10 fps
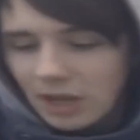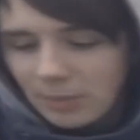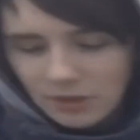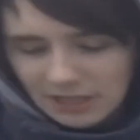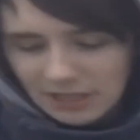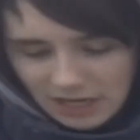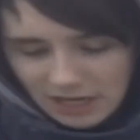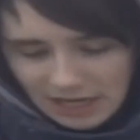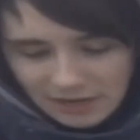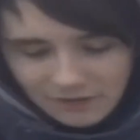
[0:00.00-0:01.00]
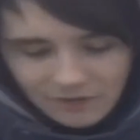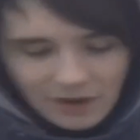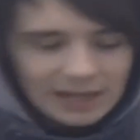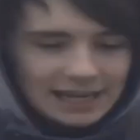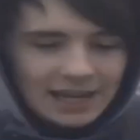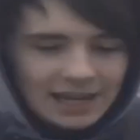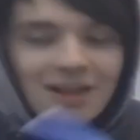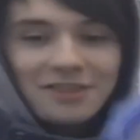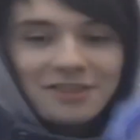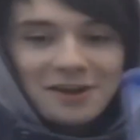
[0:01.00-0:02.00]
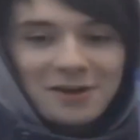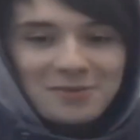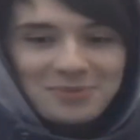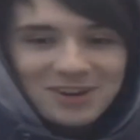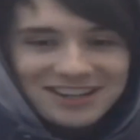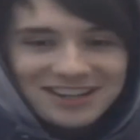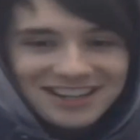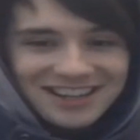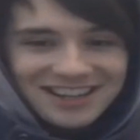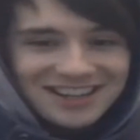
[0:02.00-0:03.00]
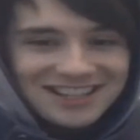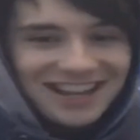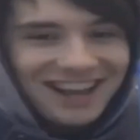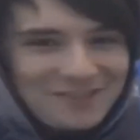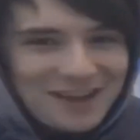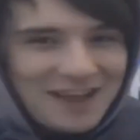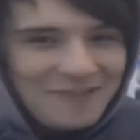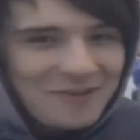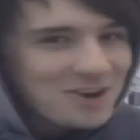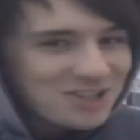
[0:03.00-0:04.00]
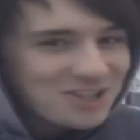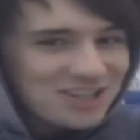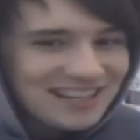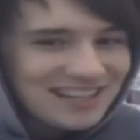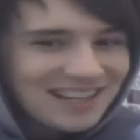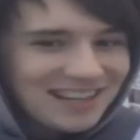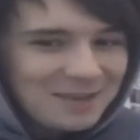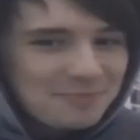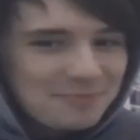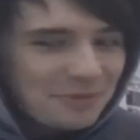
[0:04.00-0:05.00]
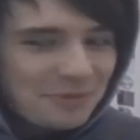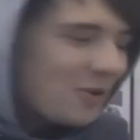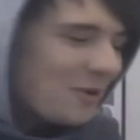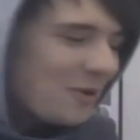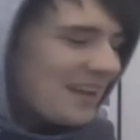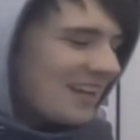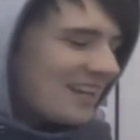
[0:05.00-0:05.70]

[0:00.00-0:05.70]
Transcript: I bought the soundtrack. And then finally, The Notebook, because I've never watched it before.